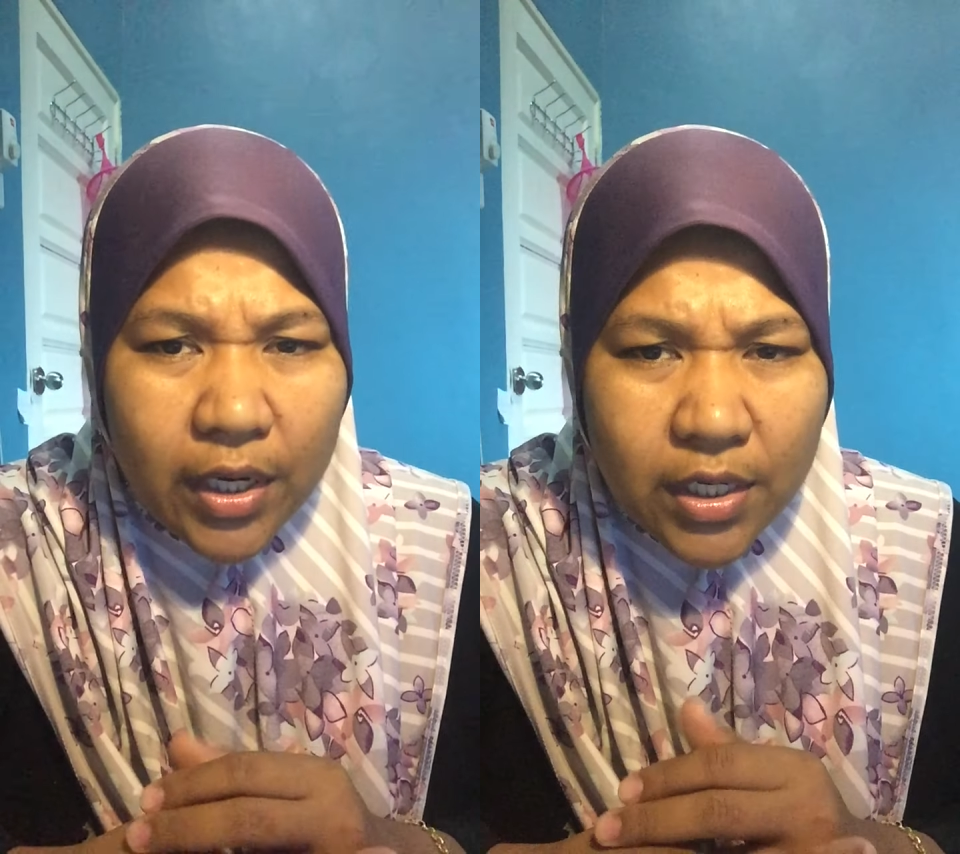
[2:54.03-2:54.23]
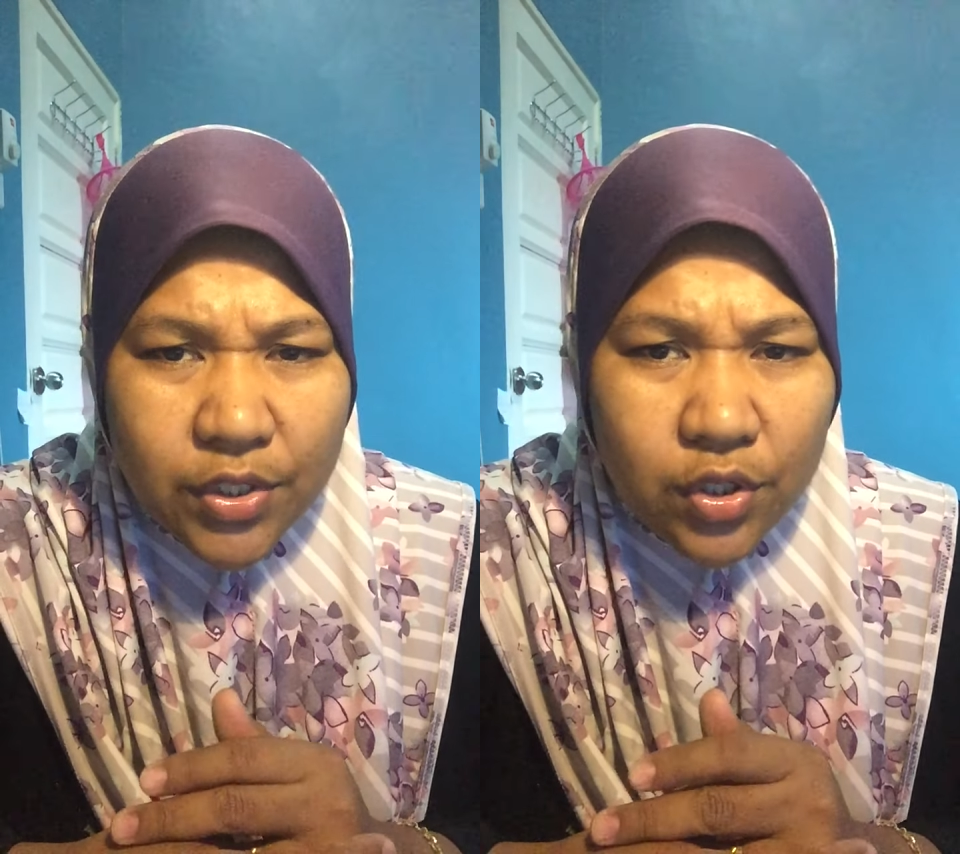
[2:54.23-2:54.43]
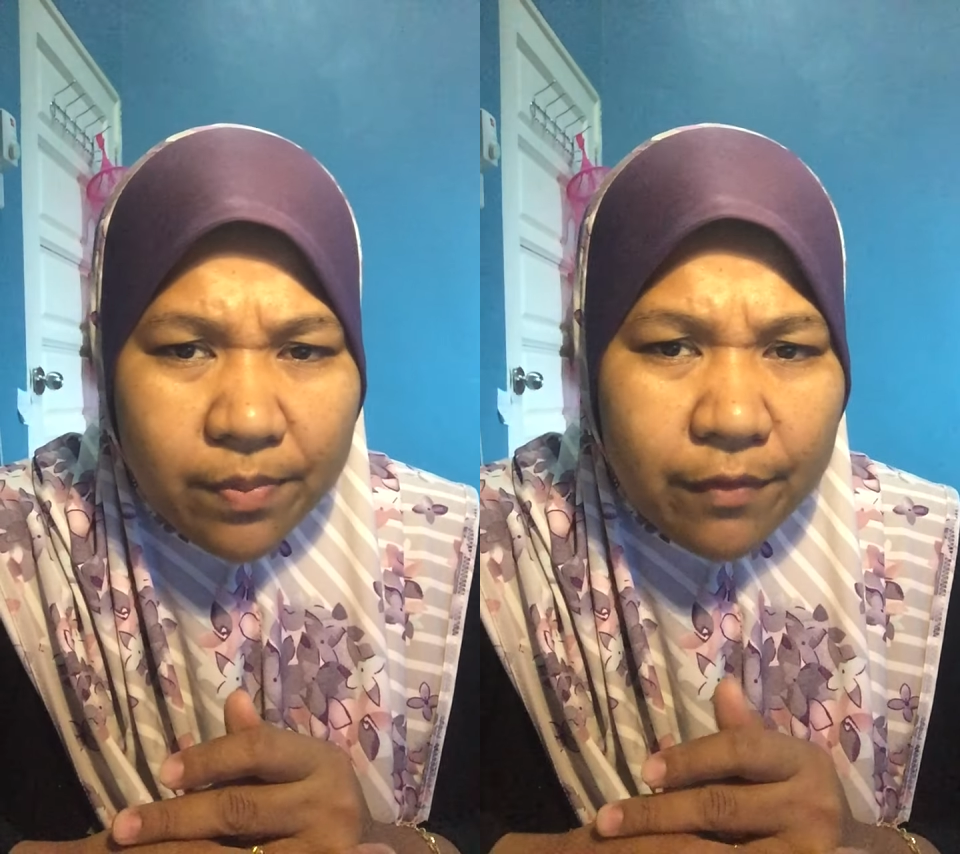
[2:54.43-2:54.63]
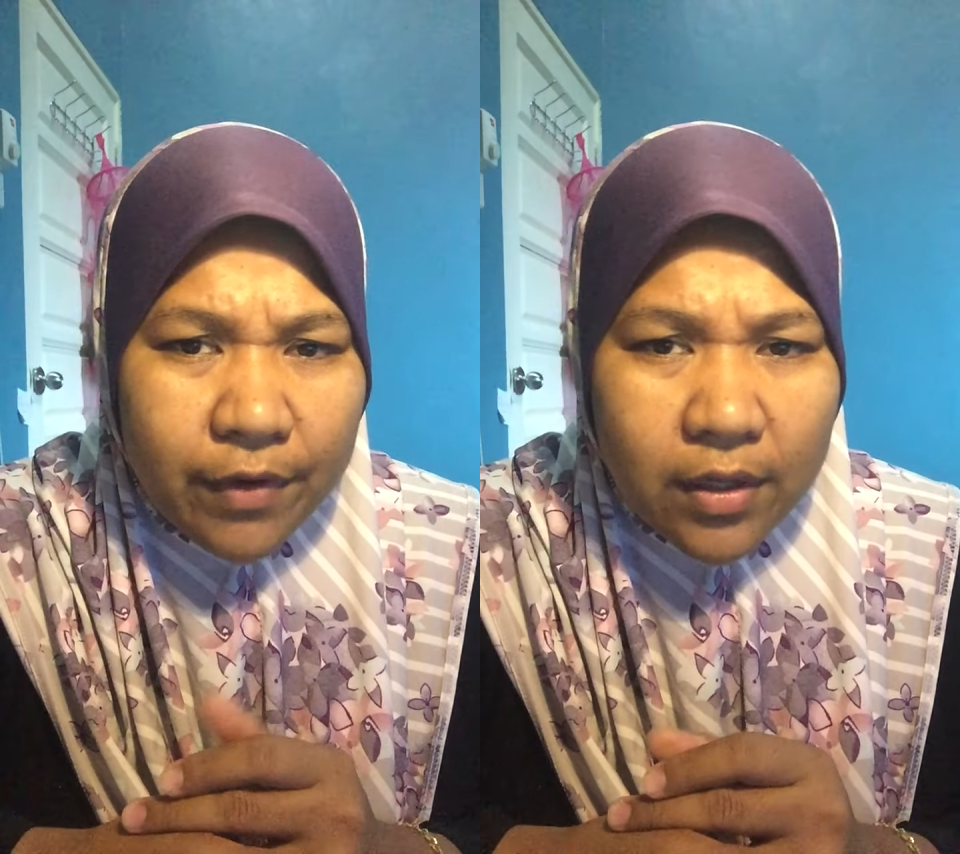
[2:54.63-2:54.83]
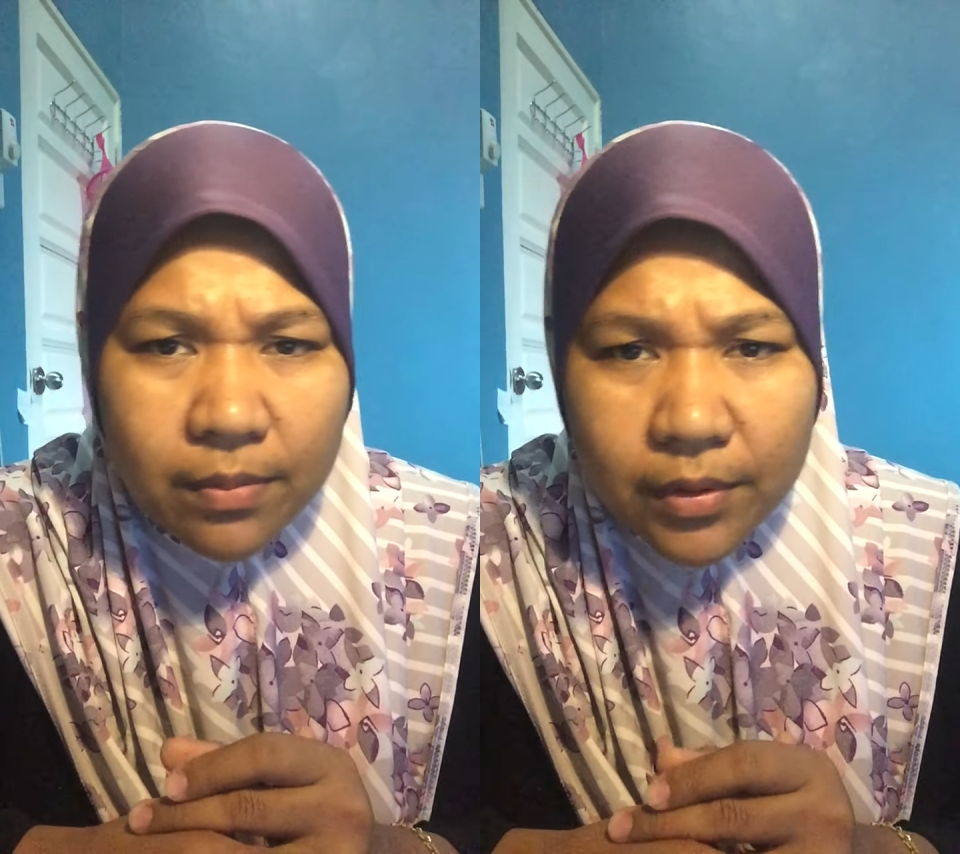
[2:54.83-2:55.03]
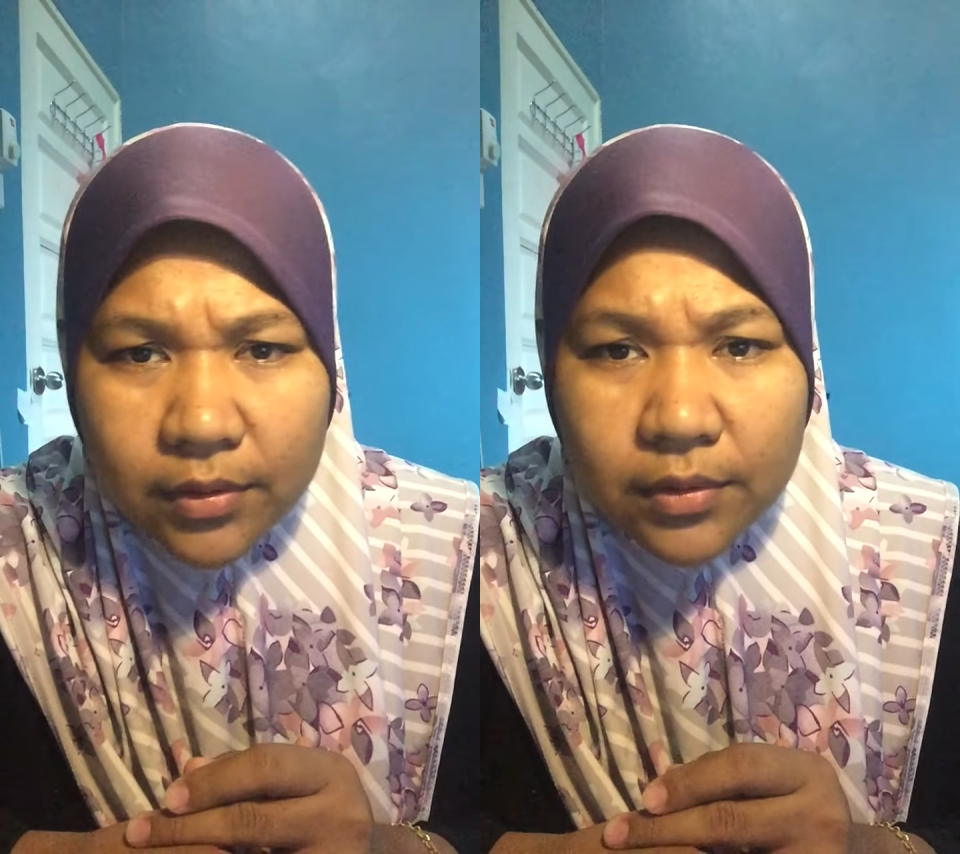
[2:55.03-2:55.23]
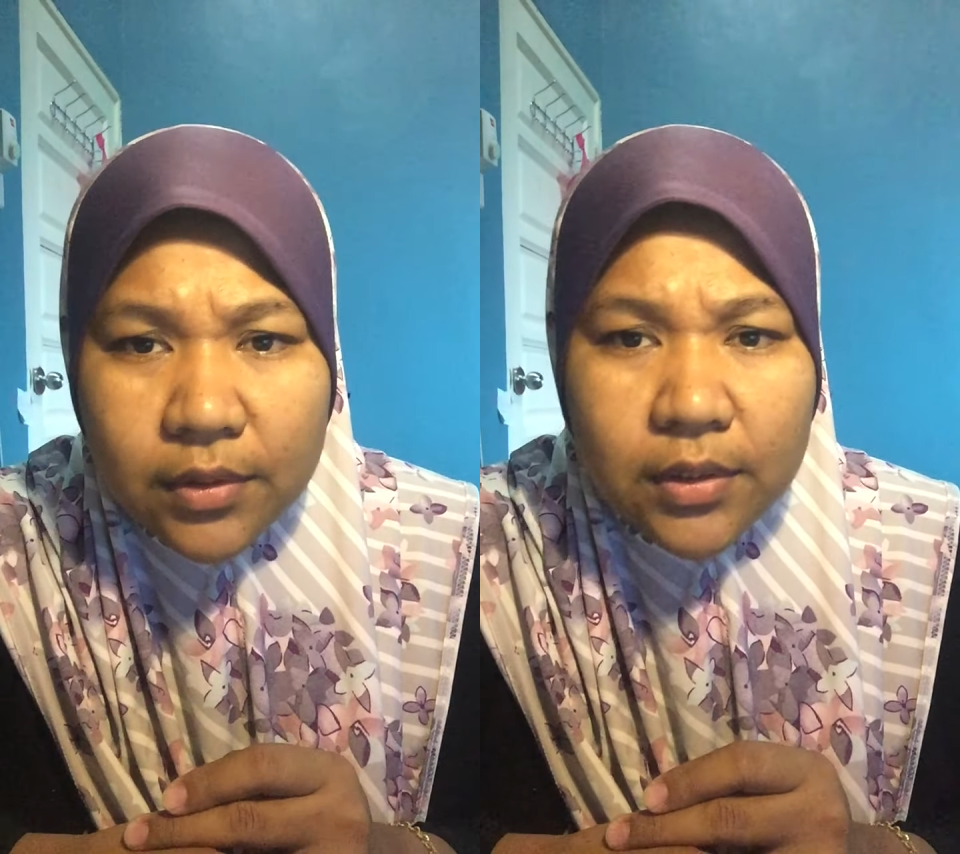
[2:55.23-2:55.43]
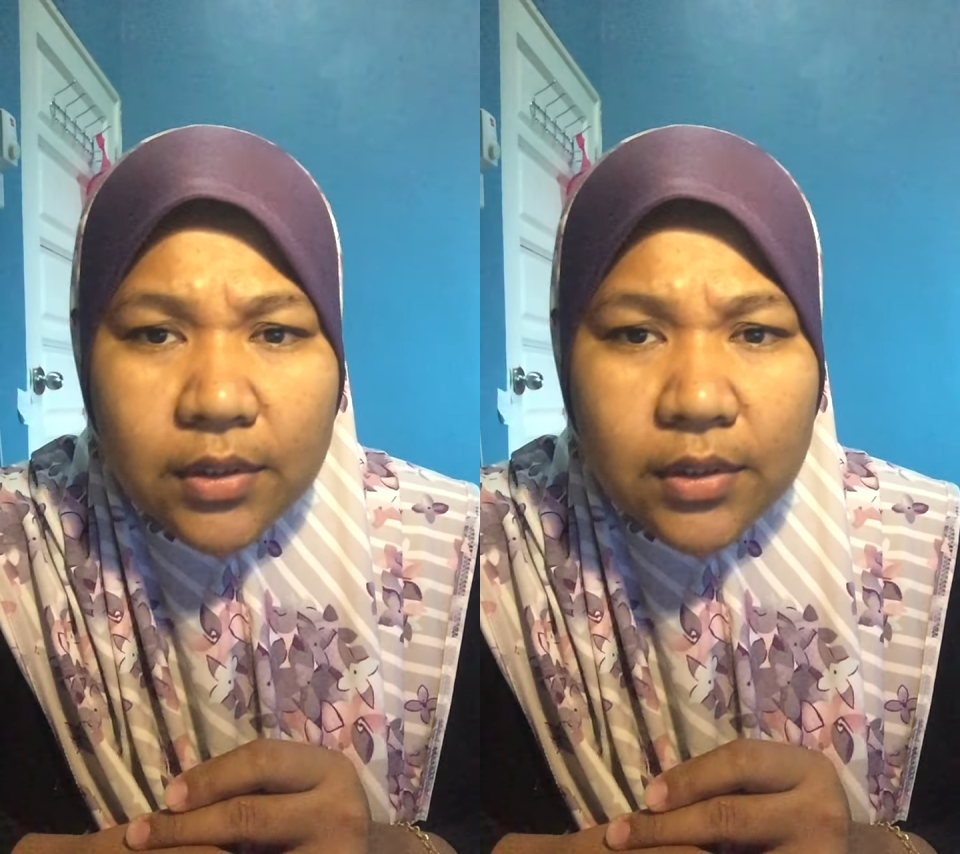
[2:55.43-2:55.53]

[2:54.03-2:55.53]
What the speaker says: any job available